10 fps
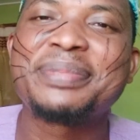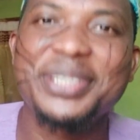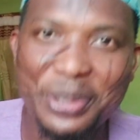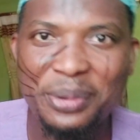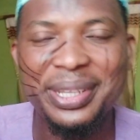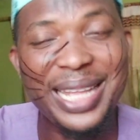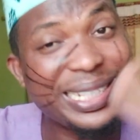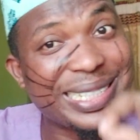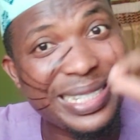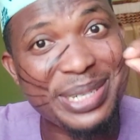So
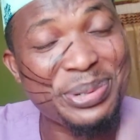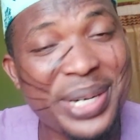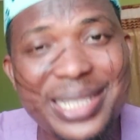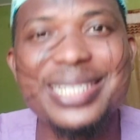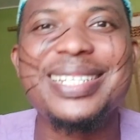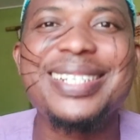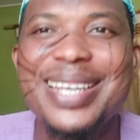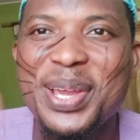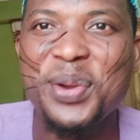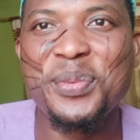that is the reason
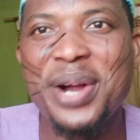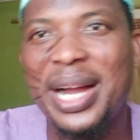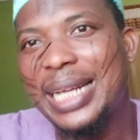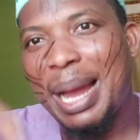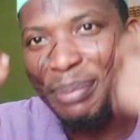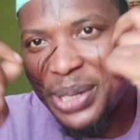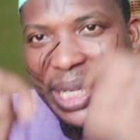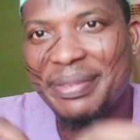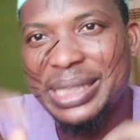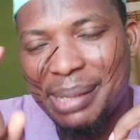why I'm not
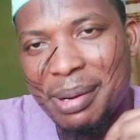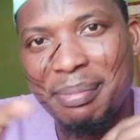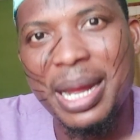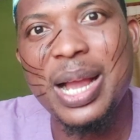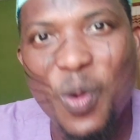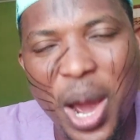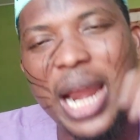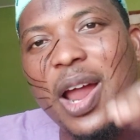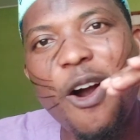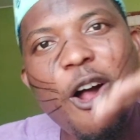giving tribal mark,
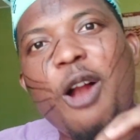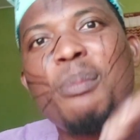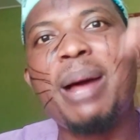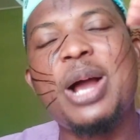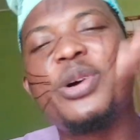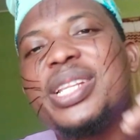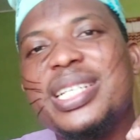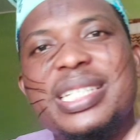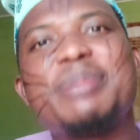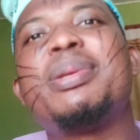while all my other
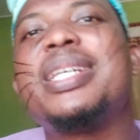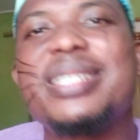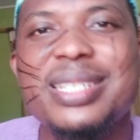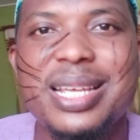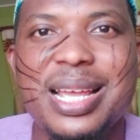siblings